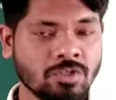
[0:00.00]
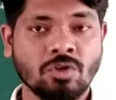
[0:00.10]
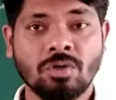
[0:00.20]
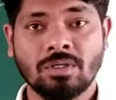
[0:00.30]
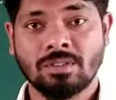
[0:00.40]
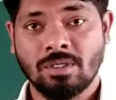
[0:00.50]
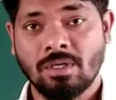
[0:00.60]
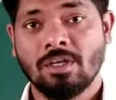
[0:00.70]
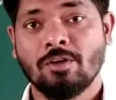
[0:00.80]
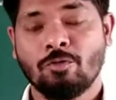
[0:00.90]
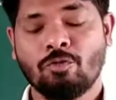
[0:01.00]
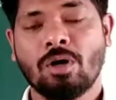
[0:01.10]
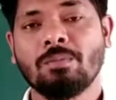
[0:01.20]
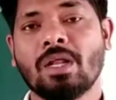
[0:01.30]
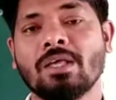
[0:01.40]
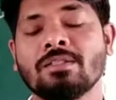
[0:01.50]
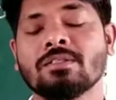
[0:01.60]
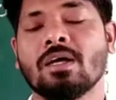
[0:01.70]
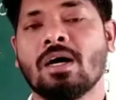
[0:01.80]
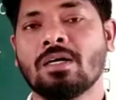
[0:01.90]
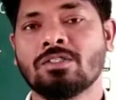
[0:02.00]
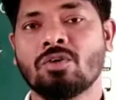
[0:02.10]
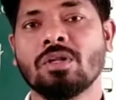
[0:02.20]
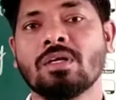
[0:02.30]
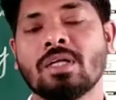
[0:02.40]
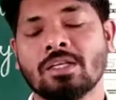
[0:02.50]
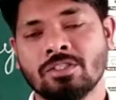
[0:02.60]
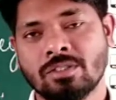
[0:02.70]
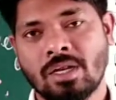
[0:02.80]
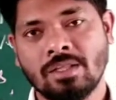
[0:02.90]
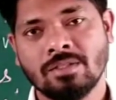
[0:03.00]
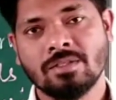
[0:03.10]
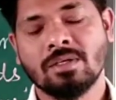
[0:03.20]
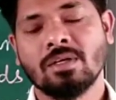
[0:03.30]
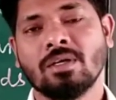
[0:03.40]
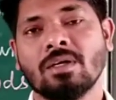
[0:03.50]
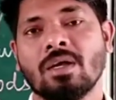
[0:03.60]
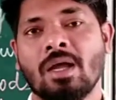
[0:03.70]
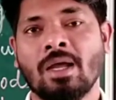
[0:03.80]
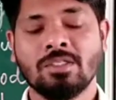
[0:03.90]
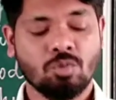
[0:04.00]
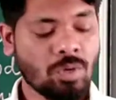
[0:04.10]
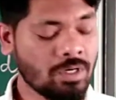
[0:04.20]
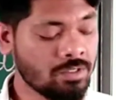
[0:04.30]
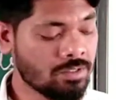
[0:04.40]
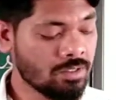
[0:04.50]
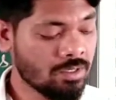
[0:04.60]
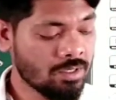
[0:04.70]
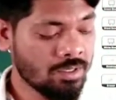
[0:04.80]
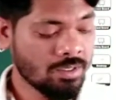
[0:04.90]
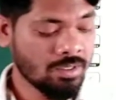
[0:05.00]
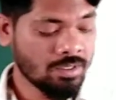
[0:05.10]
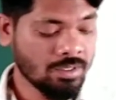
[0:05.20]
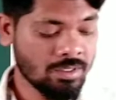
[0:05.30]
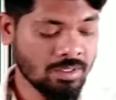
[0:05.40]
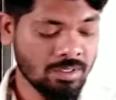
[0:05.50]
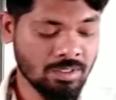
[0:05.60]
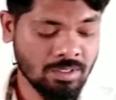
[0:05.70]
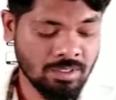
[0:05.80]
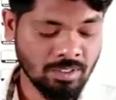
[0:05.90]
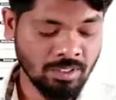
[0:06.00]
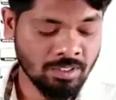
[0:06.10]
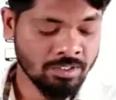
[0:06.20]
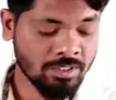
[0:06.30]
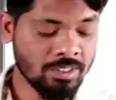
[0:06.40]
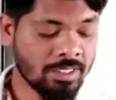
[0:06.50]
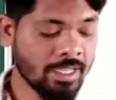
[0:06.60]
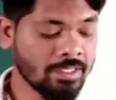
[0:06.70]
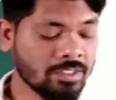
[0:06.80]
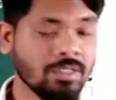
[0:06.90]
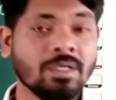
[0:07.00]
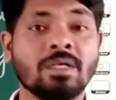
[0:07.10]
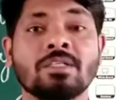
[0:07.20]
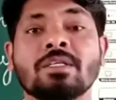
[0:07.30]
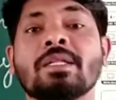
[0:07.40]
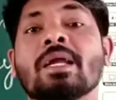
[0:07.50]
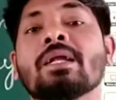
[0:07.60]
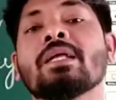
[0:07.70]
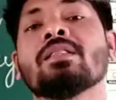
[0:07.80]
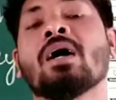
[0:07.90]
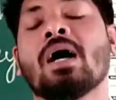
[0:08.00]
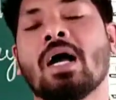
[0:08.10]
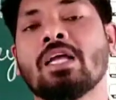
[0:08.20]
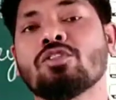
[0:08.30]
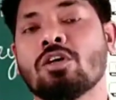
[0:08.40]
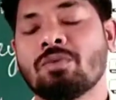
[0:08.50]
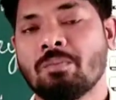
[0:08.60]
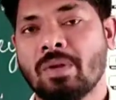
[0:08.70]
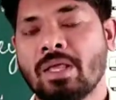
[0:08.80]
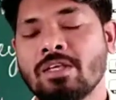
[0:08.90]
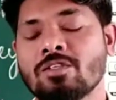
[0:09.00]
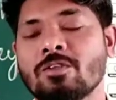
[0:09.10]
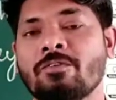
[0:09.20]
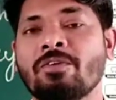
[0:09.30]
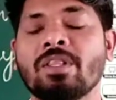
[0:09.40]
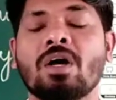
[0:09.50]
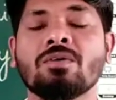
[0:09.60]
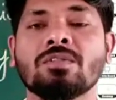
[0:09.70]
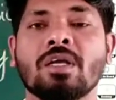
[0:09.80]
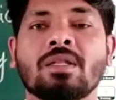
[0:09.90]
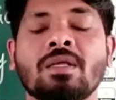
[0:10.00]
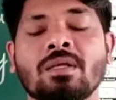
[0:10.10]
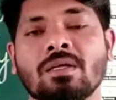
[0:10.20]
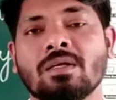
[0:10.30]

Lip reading: So form lines are drawn in a dashes lines, and what is it is indicating? It is indicating the height of a place without any